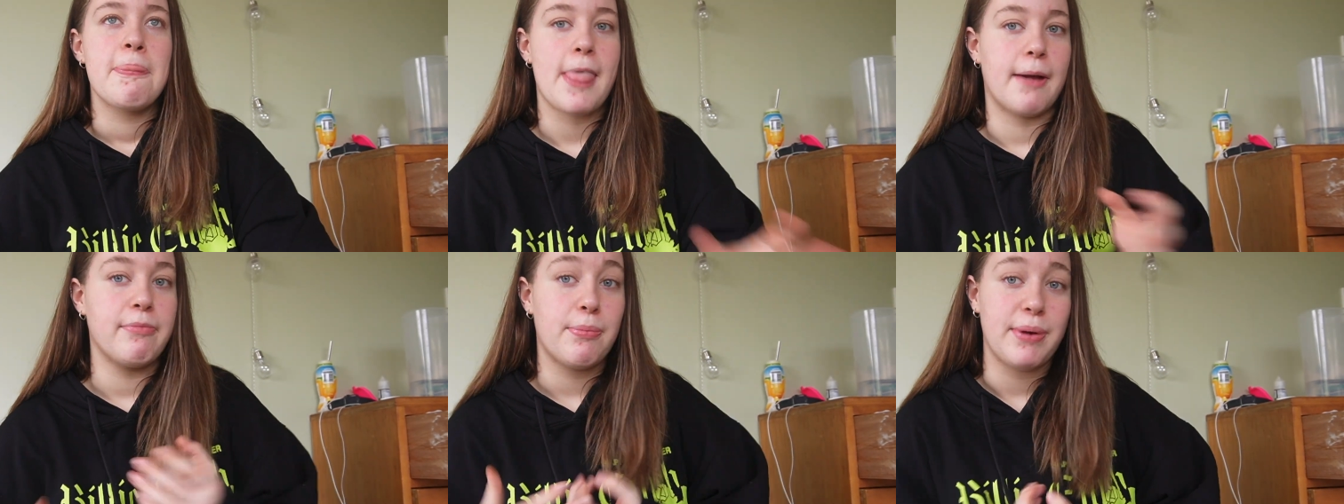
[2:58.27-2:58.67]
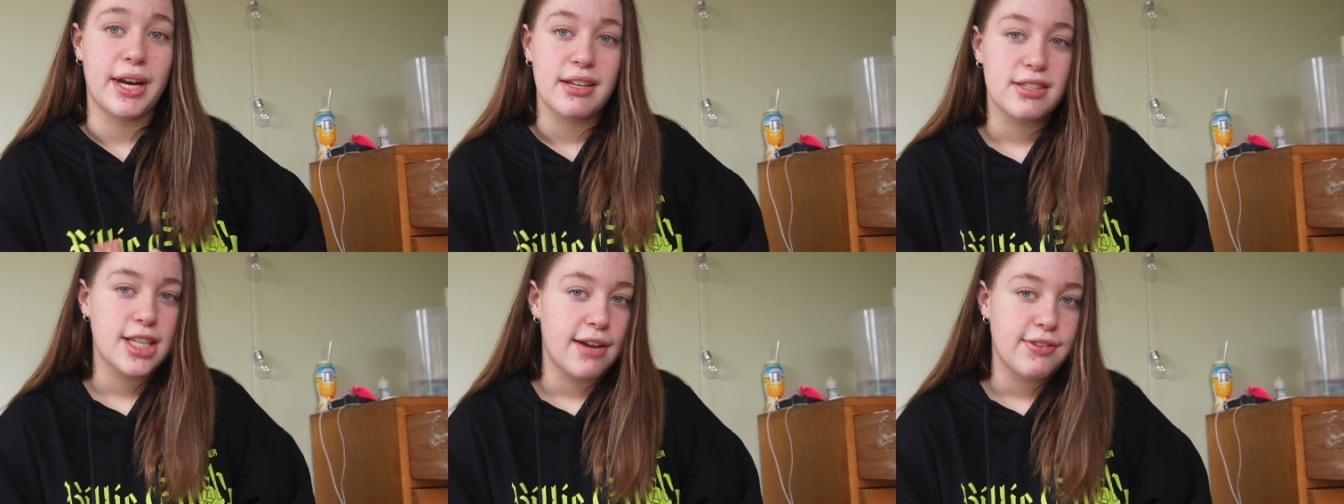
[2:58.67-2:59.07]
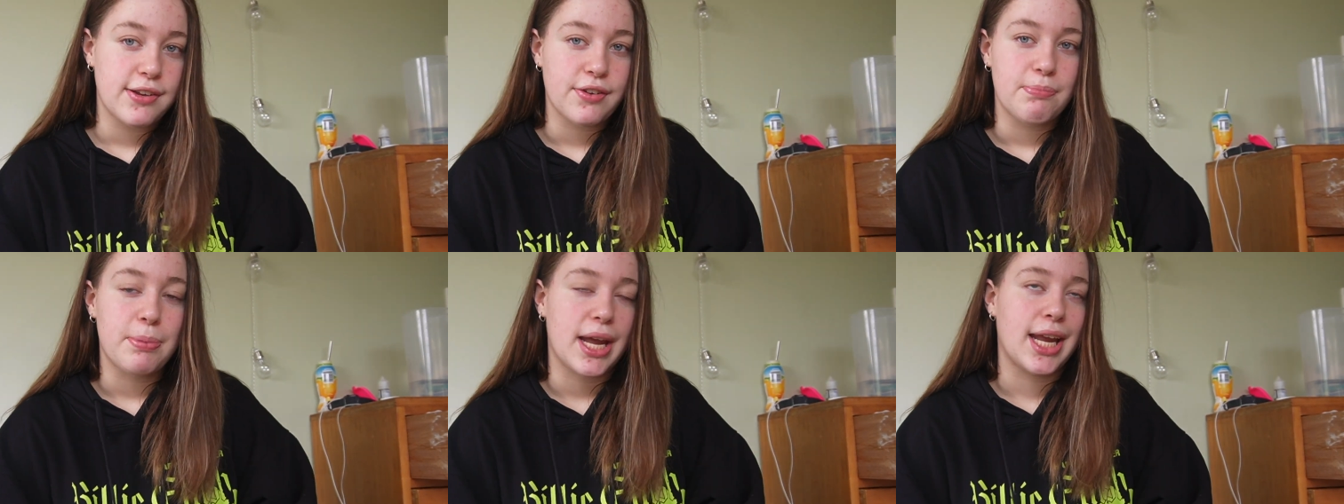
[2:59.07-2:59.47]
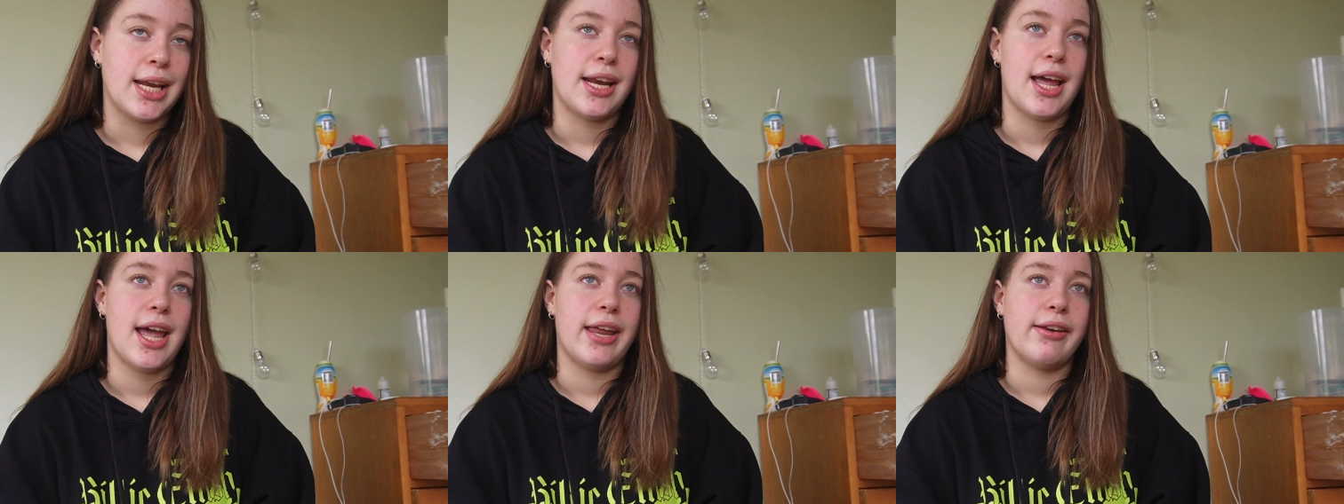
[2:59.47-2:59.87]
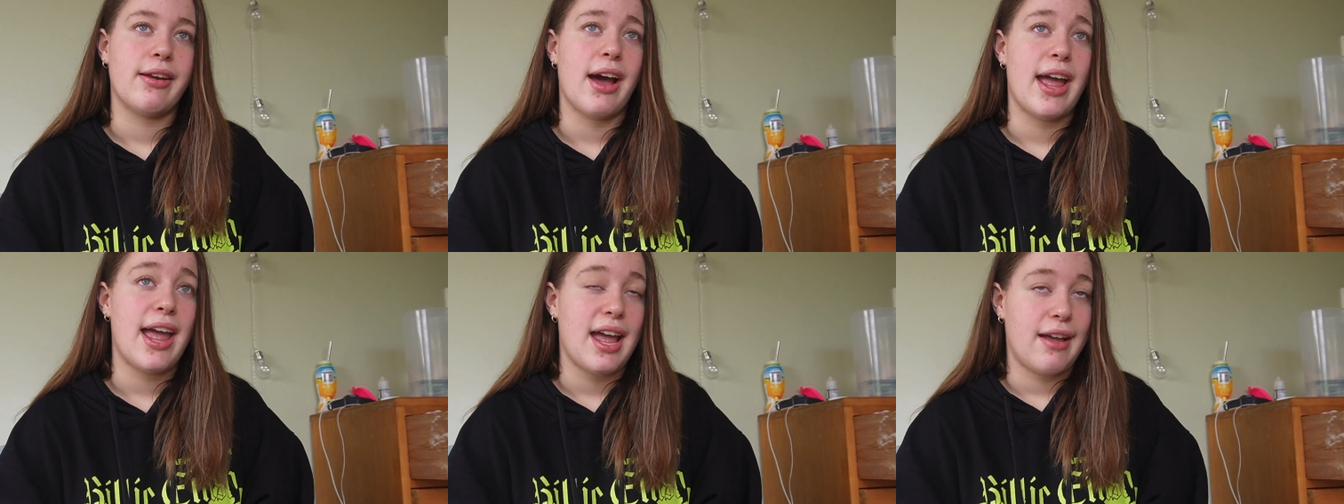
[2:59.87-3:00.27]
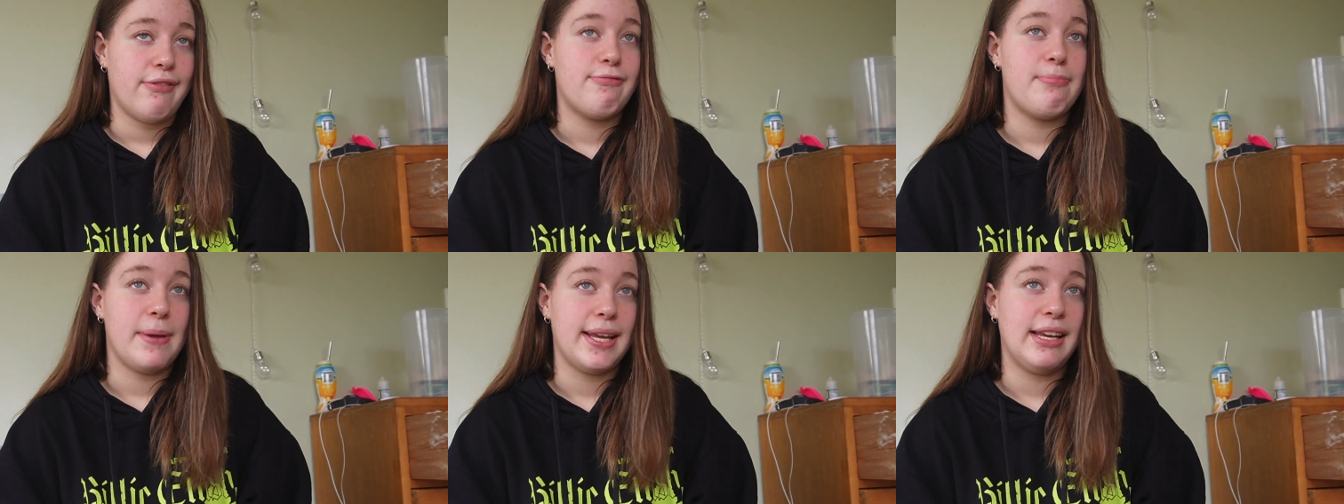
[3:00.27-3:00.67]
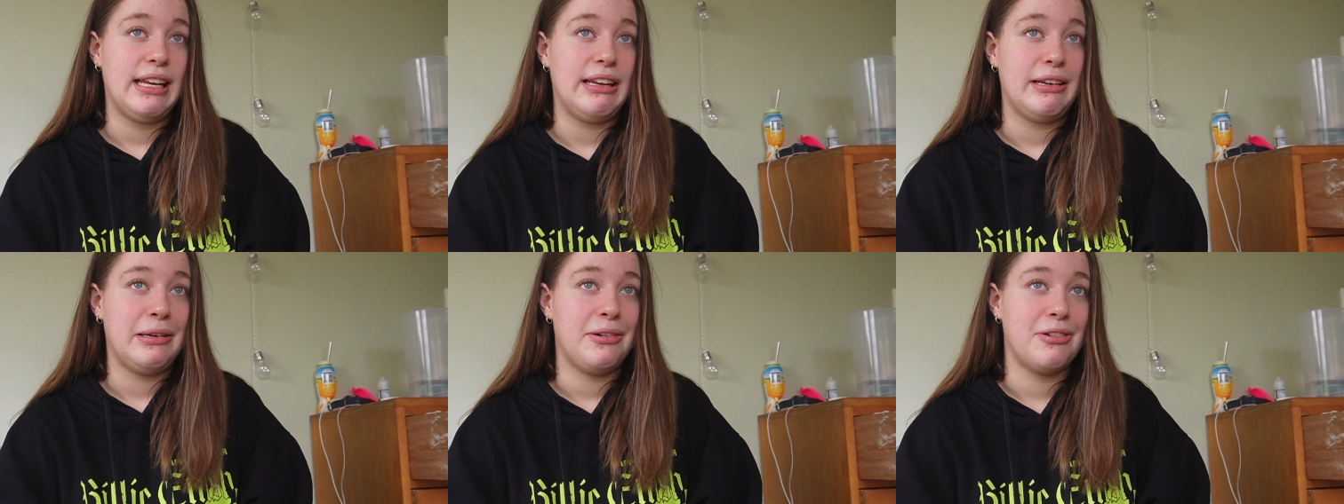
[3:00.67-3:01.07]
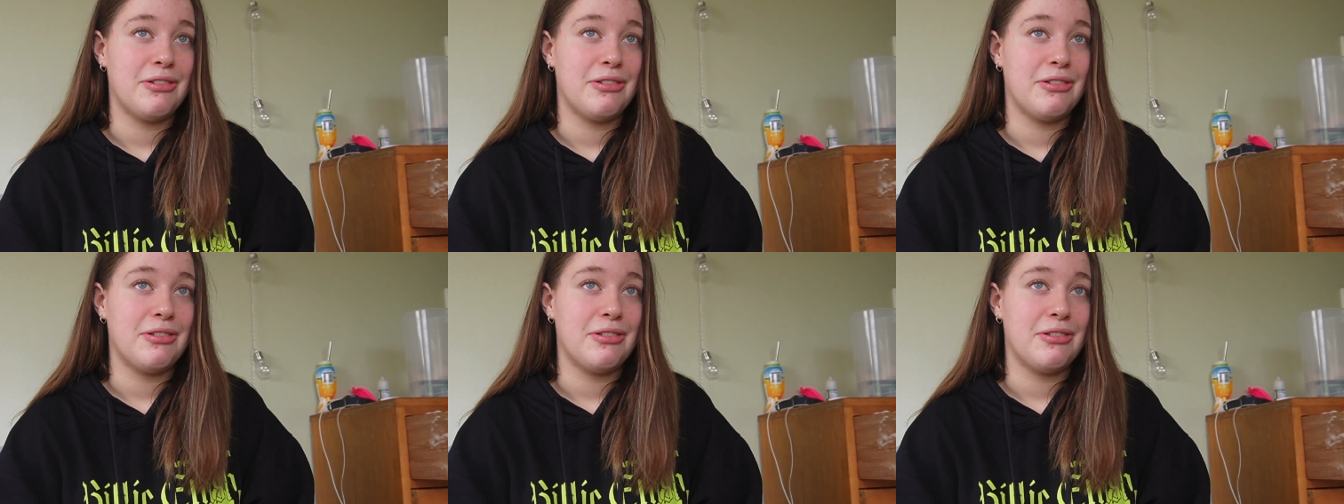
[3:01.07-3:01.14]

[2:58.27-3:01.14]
I'm the biggest I've ever been, and I have been